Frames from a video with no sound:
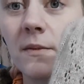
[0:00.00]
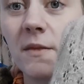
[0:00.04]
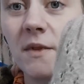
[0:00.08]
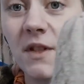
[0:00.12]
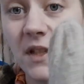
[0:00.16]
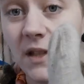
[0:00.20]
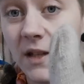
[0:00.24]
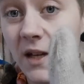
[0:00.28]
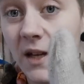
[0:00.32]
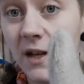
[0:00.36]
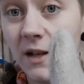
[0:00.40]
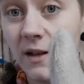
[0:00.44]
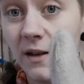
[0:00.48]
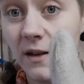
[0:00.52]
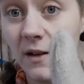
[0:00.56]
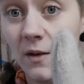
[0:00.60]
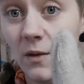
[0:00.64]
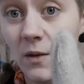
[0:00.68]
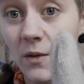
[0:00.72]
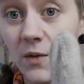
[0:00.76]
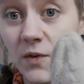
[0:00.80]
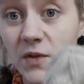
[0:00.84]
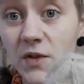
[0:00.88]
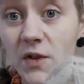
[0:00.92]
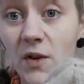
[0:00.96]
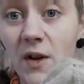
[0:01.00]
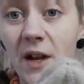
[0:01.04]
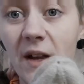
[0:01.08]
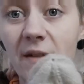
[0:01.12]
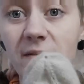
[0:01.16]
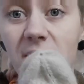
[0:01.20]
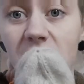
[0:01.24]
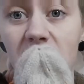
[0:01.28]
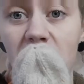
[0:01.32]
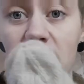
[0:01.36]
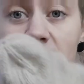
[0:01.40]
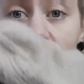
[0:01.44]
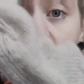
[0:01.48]
That also have
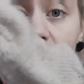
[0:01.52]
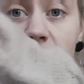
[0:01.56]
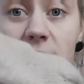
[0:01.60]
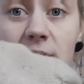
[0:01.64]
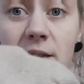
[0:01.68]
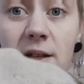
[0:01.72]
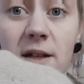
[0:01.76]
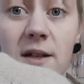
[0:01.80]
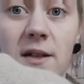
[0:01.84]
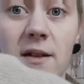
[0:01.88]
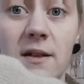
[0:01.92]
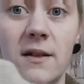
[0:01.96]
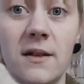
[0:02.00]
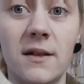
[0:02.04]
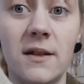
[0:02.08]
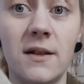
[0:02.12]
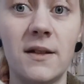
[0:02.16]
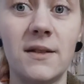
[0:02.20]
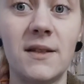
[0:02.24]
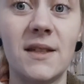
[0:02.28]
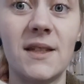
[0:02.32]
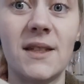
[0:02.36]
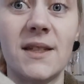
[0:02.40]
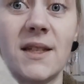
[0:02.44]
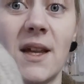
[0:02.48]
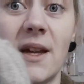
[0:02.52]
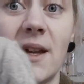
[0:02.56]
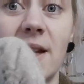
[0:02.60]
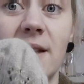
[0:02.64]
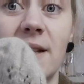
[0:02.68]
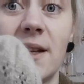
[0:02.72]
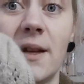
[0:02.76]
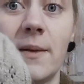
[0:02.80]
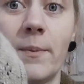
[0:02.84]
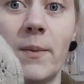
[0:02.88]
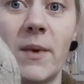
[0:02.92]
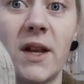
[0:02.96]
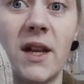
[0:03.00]
designed the design
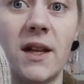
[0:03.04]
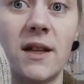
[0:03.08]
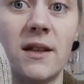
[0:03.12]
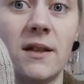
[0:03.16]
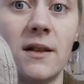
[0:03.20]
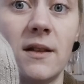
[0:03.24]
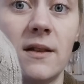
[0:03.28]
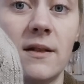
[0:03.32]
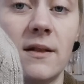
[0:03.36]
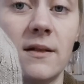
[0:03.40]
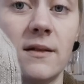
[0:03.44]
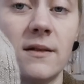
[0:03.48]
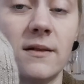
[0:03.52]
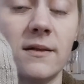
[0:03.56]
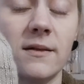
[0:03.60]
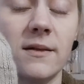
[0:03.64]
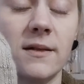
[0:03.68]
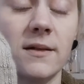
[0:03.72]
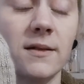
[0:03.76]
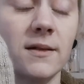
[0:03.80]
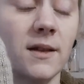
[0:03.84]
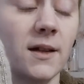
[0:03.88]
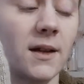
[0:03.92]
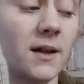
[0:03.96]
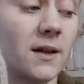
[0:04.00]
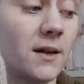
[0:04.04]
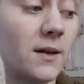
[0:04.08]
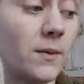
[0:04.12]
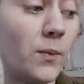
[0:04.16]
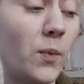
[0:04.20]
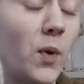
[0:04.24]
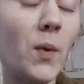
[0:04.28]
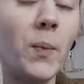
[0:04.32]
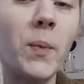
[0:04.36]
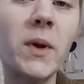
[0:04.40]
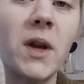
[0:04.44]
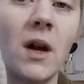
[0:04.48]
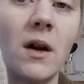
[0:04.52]
and made the
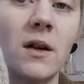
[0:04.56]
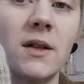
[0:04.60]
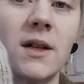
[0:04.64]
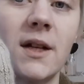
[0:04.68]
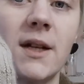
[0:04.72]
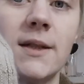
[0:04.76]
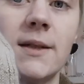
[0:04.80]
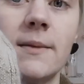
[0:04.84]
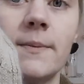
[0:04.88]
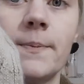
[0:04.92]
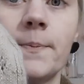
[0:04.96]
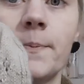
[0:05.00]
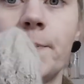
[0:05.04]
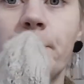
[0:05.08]
poppy cardigan.